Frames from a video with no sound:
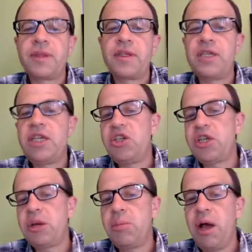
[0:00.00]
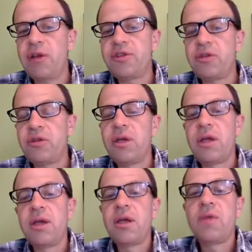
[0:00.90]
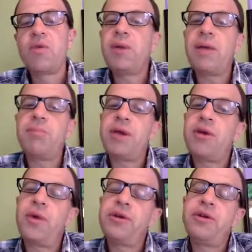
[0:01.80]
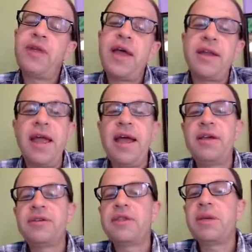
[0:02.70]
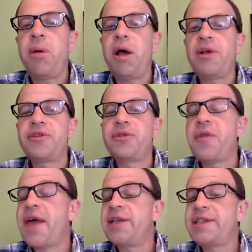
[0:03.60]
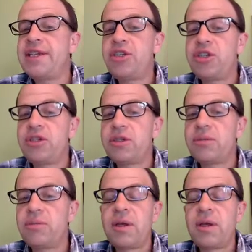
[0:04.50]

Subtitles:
The teaching apostle, we might better render that as the apostle that teaches.